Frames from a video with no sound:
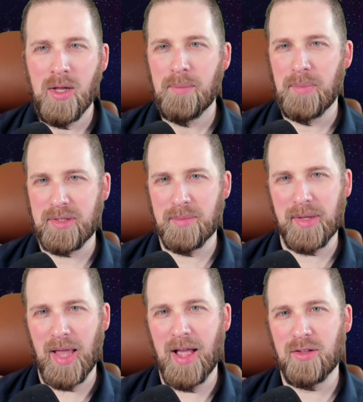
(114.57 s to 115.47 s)
But
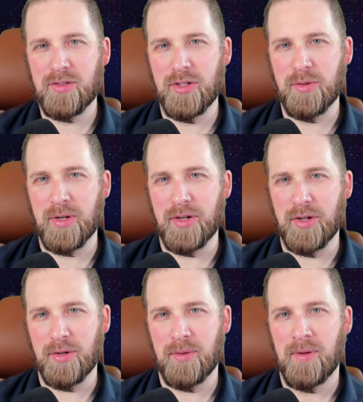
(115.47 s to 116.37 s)
something else you can
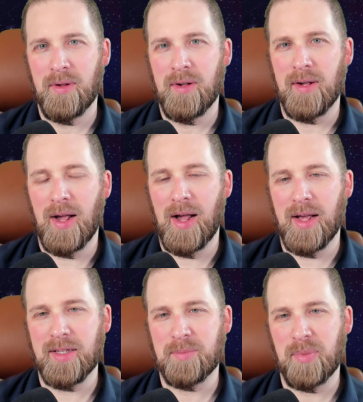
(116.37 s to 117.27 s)
do
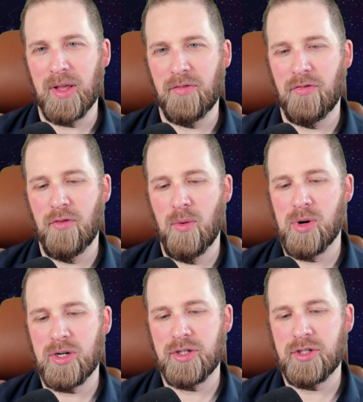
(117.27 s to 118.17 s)
is play
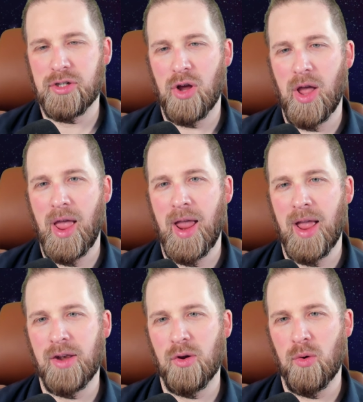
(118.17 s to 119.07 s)
Forge
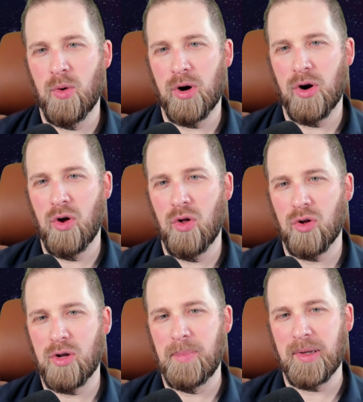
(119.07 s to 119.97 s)
and or
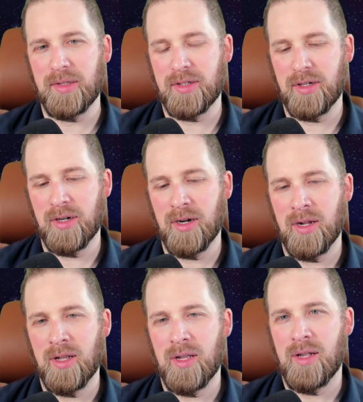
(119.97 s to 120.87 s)
Hulkbuster
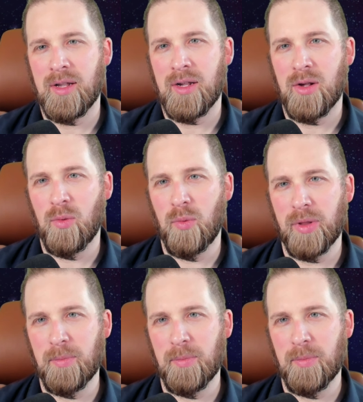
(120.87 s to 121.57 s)
with